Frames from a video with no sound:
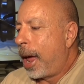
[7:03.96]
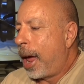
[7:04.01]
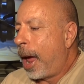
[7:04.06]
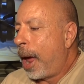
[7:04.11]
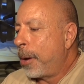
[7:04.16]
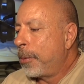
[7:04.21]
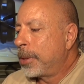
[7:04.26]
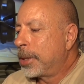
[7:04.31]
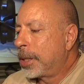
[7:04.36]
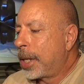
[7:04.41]

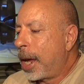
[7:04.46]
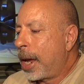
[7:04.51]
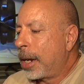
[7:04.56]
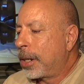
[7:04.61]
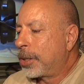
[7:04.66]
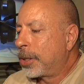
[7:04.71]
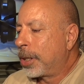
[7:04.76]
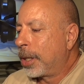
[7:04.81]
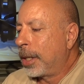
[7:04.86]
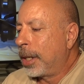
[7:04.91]
I was
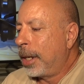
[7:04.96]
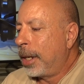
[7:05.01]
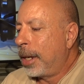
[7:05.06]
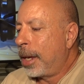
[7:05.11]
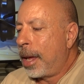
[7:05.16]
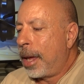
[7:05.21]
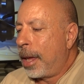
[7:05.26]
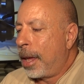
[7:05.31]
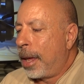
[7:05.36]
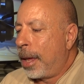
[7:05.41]
actually
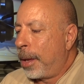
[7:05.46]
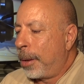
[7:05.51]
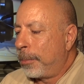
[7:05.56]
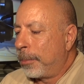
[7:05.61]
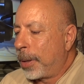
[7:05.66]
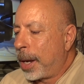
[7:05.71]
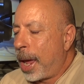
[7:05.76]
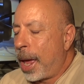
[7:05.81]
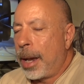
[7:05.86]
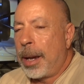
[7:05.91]

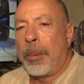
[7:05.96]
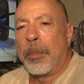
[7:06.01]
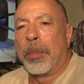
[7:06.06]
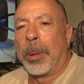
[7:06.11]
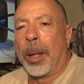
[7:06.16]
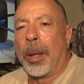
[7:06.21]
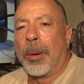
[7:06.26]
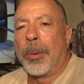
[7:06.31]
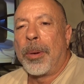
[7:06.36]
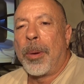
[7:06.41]
kind of
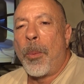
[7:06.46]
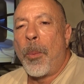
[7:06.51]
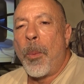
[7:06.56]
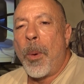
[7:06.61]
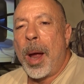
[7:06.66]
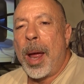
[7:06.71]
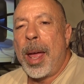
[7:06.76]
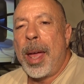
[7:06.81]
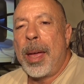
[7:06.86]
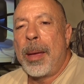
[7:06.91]
blown
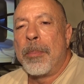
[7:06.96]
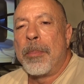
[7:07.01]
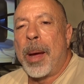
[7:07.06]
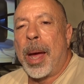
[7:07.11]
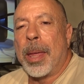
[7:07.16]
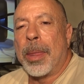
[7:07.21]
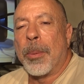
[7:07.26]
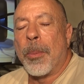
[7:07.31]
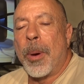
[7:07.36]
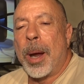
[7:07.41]
away
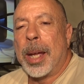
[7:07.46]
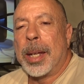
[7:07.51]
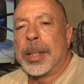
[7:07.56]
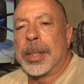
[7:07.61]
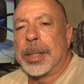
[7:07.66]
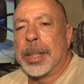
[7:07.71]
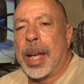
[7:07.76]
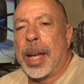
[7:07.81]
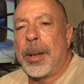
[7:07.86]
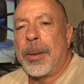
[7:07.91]
by the way it
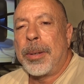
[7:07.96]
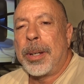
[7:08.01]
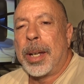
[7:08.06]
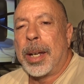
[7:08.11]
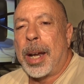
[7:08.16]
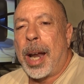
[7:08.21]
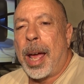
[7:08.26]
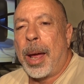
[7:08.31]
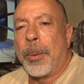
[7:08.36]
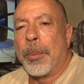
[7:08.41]

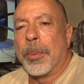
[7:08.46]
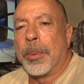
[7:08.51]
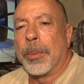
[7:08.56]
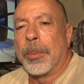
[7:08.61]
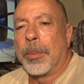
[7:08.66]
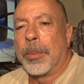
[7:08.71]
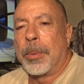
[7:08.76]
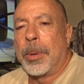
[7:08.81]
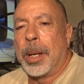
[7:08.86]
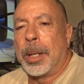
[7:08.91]
sounded.
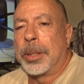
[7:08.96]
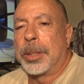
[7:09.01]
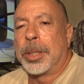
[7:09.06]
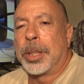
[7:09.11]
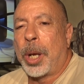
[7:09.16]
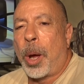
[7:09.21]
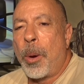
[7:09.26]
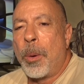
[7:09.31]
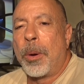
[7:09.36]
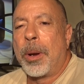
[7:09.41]
It
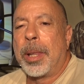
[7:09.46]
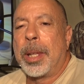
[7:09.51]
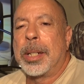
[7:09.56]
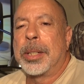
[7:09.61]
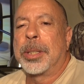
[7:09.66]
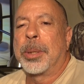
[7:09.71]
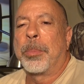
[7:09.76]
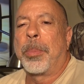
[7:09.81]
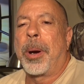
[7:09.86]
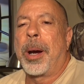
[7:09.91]
totally
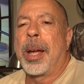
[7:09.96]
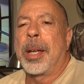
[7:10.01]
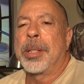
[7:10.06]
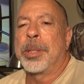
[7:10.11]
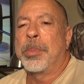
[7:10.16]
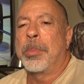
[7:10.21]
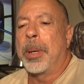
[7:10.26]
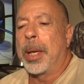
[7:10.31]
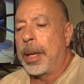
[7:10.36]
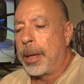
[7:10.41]

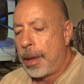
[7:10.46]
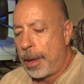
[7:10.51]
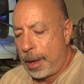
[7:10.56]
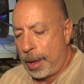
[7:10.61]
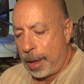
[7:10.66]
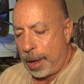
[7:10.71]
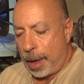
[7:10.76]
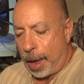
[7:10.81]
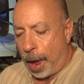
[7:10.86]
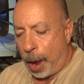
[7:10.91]
surprised me.
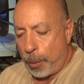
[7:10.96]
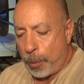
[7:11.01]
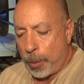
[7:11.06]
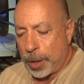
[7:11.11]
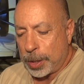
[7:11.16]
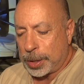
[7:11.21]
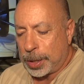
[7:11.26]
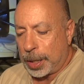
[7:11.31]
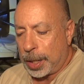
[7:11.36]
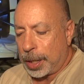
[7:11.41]
I
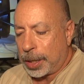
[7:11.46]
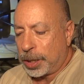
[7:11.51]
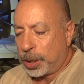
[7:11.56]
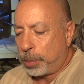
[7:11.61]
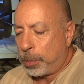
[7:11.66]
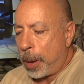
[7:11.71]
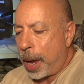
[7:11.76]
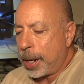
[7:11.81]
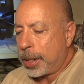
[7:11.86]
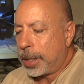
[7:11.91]
wasn't
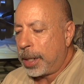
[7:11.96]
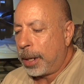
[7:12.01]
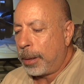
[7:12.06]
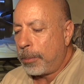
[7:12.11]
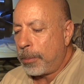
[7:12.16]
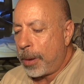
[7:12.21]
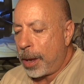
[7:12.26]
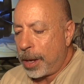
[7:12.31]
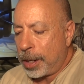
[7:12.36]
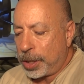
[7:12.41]

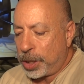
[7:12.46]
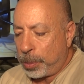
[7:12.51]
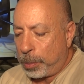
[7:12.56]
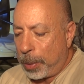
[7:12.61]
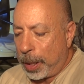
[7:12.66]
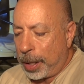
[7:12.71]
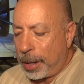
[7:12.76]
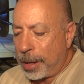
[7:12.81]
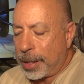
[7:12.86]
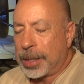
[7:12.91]
expecting much
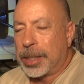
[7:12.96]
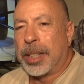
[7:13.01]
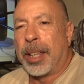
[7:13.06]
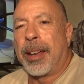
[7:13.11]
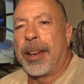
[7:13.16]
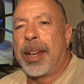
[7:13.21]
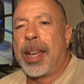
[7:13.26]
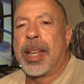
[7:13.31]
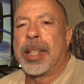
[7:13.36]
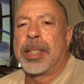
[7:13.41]
because,
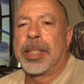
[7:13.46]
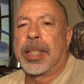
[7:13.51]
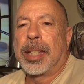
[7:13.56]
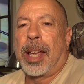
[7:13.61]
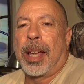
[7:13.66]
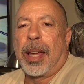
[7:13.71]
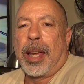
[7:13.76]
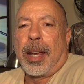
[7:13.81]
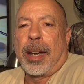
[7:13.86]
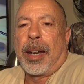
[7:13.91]
like I
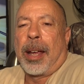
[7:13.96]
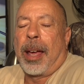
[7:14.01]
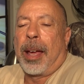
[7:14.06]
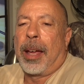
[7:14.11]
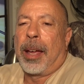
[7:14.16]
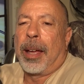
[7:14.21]
said,